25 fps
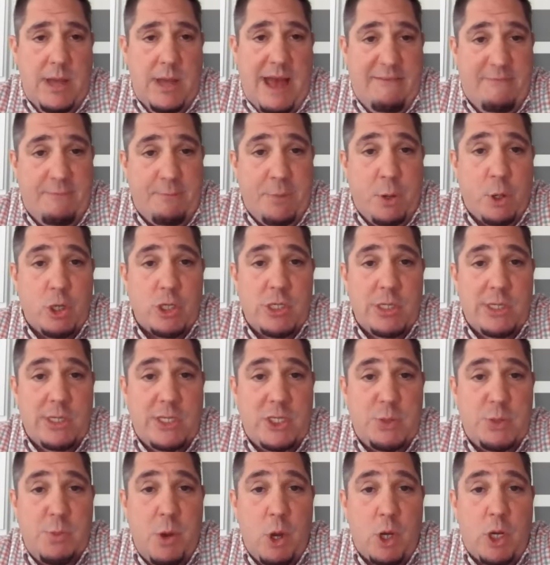I've personally
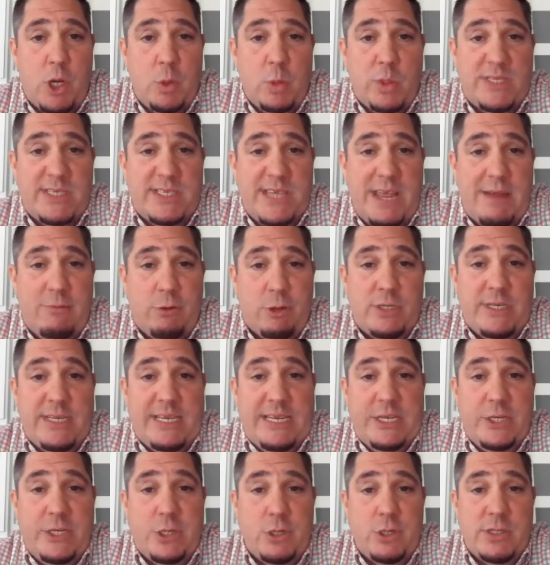spoken with several
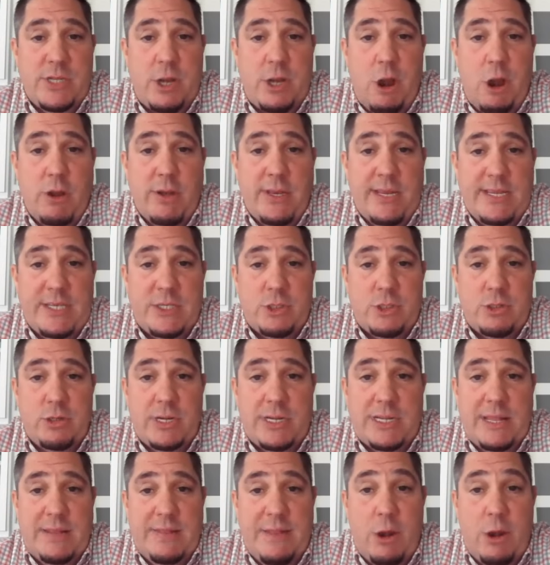teachers in our
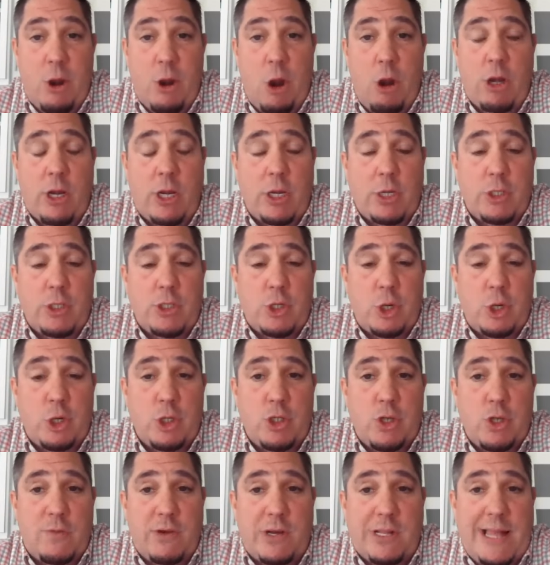district, and there are
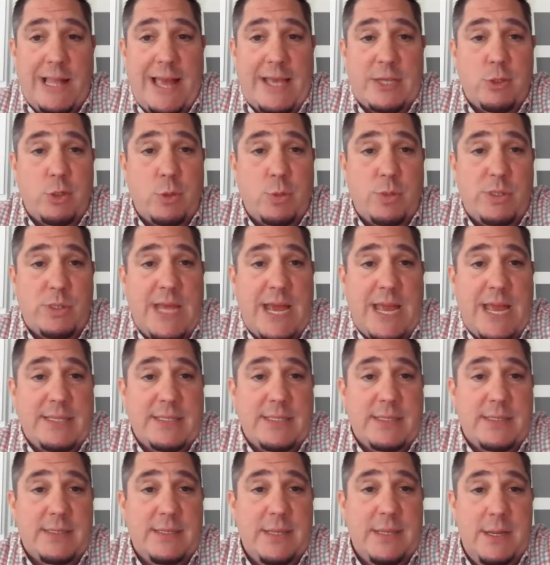concerns over classroom
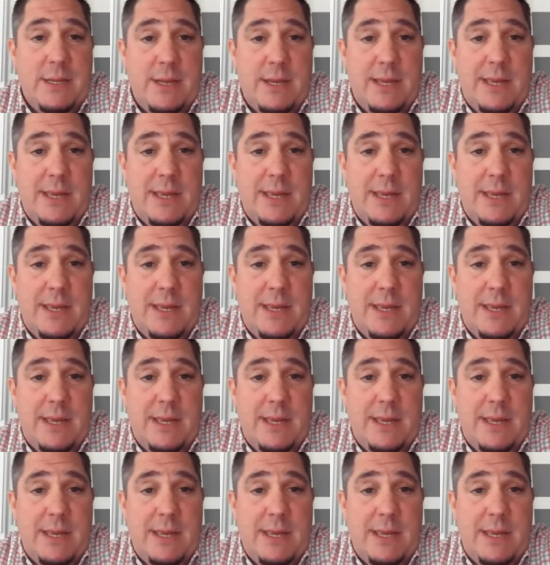sizes.